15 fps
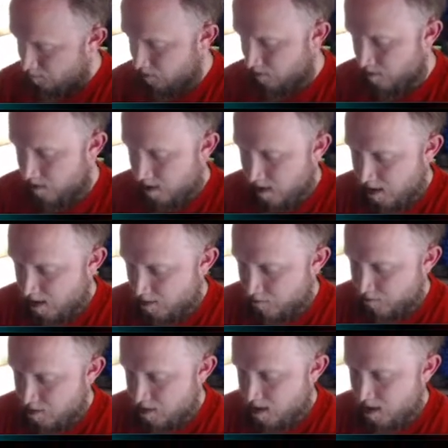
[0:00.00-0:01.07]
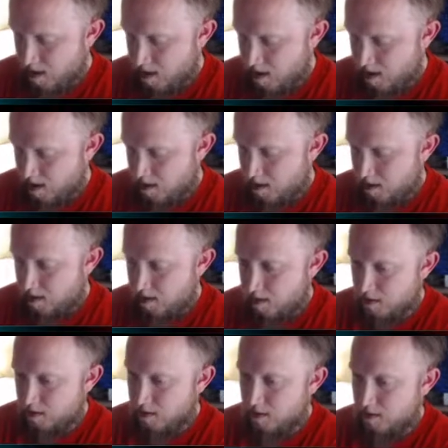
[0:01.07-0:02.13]
with that, we can
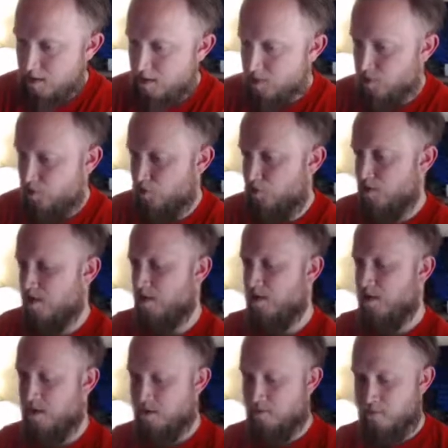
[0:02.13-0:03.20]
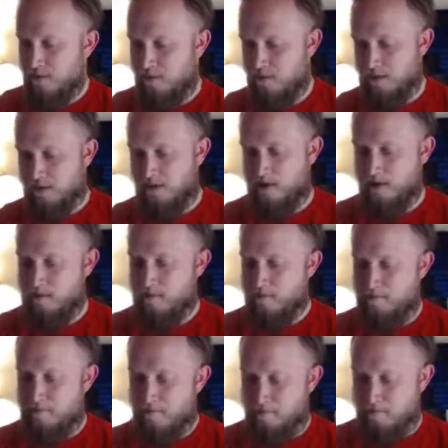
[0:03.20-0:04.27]
destroy a card. We'll discard
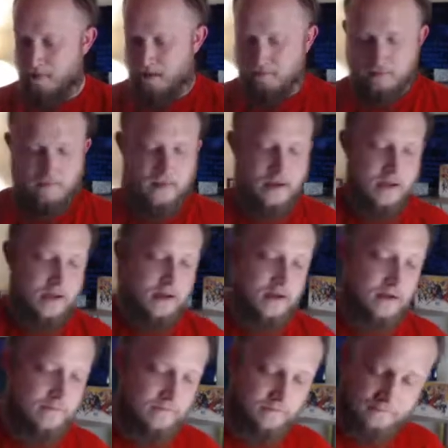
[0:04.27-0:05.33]
Bumblebee here.